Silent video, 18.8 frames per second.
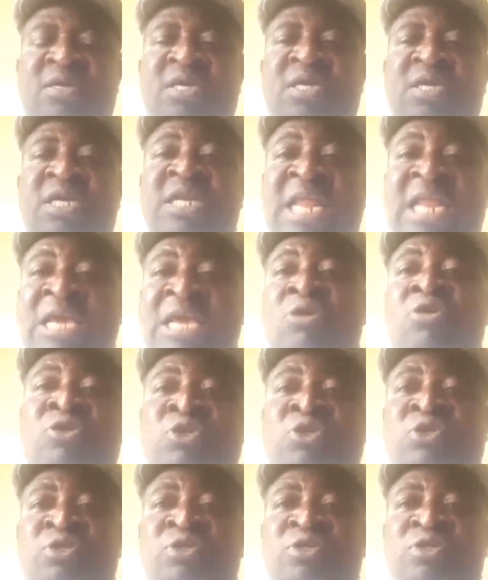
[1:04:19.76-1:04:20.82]

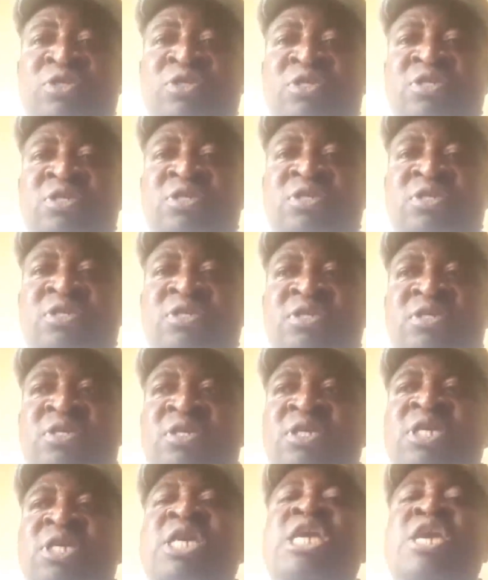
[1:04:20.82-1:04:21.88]
Lagos.
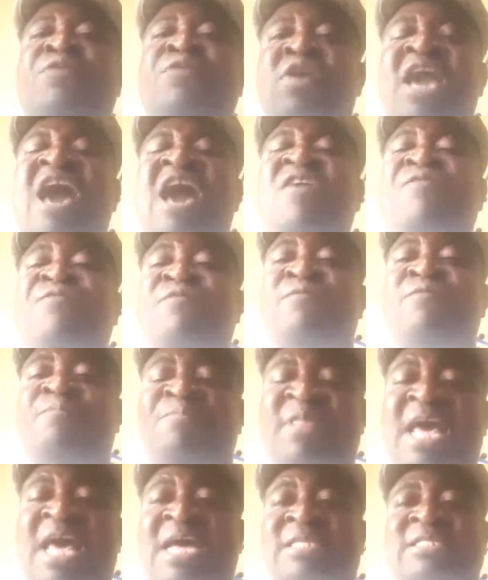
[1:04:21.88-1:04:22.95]
If we have
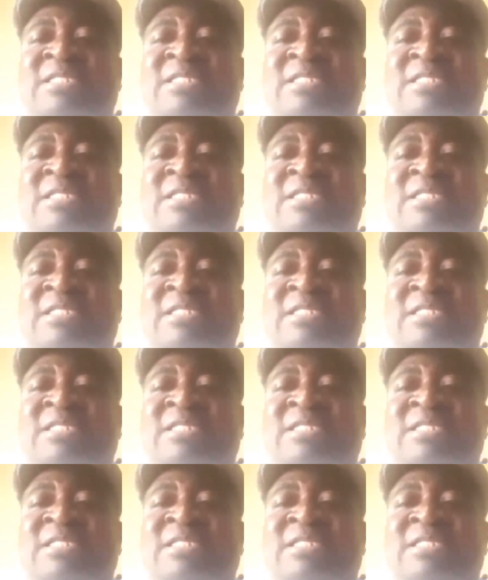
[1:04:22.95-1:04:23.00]
that